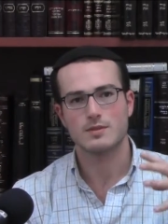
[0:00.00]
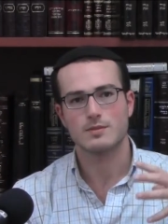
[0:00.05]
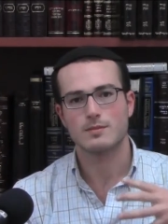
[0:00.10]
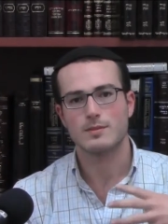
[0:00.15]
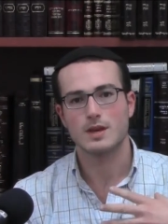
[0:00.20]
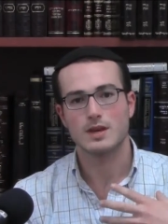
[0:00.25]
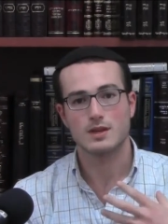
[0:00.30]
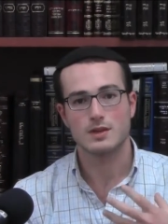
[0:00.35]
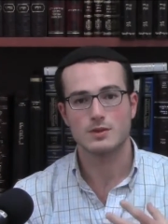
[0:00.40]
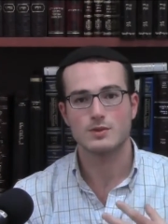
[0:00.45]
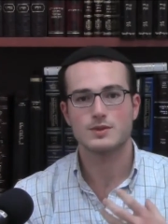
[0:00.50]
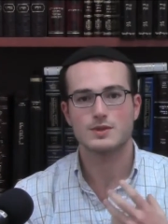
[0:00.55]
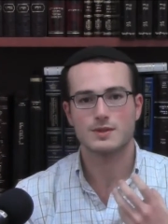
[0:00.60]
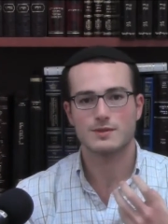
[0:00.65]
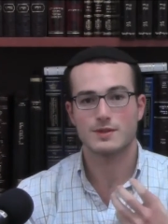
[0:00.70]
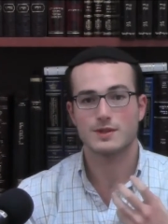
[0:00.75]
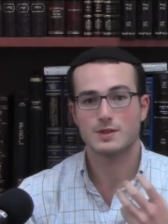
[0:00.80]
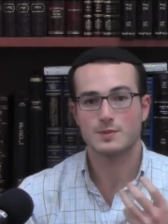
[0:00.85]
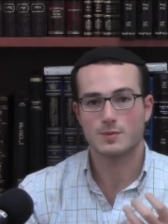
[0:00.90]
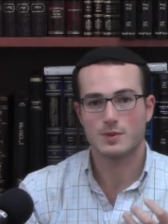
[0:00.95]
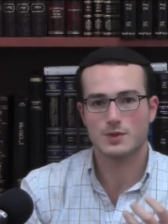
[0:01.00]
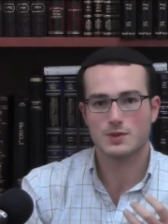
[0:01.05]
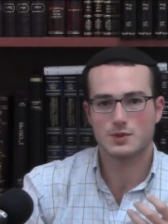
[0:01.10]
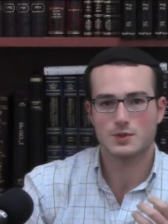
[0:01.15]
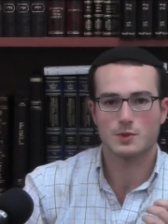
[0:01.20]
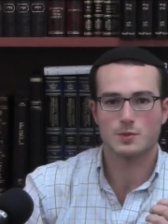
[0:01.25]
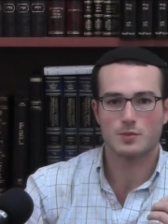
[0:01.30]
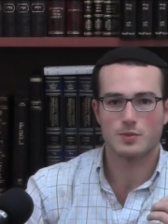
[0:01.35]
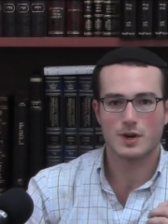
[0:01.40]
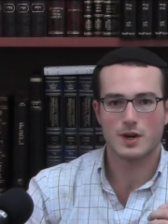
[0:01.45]
make use of this
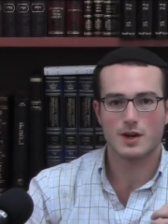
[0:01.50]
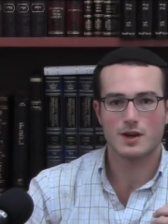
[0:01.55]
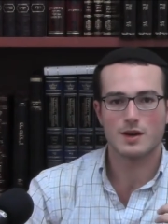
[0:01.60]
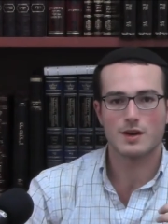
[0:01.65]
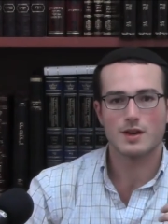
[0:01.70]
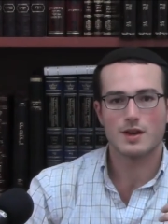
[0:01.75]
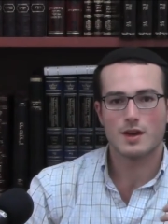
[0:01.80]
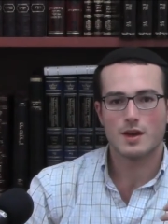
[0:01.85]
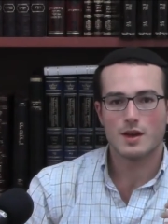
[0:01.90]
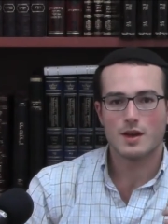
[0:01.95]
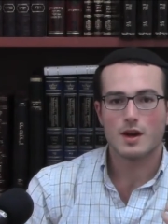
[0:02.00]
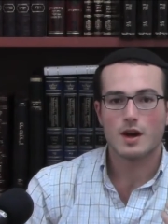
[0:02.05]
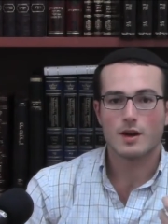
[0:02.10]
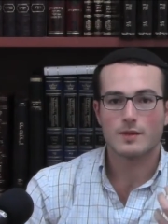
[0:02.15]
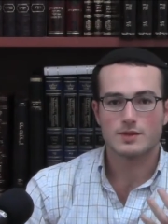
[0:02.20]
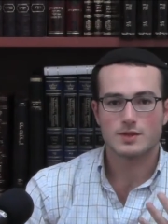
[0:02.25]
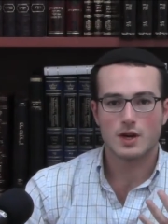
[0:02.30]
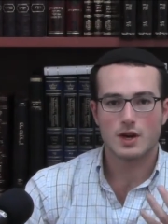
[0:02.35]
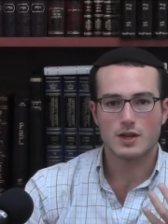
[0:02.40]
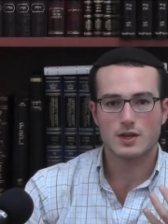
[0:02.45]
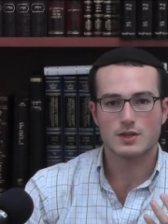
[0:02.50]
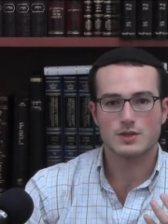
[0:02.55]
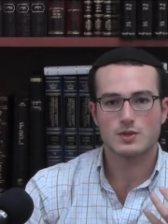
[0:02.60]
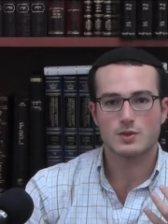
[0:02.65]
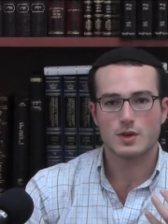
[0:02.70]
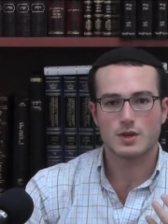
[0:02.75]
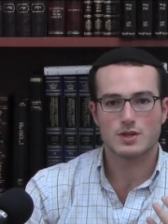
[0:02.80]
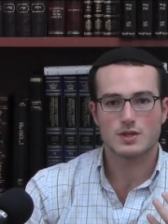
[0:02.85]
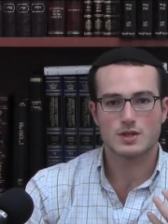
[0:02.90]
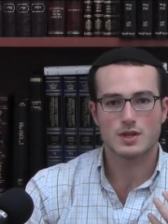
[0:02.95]
personal prayer of talking
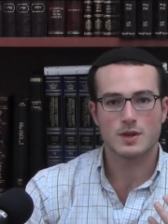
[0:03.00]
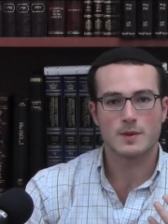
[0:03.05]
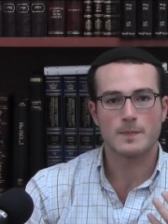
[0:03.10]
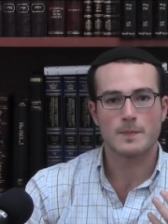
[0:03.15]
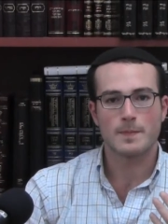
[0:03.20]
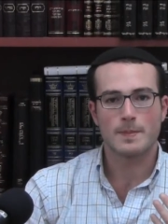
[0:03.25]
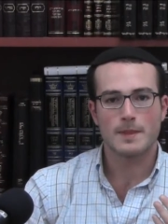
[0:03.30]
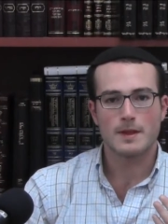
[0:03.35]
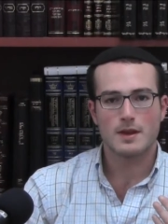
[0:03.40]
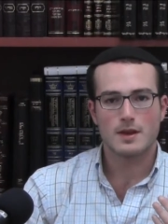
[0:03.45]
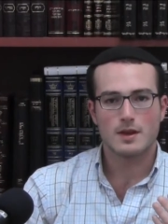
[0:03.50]
to Hashem,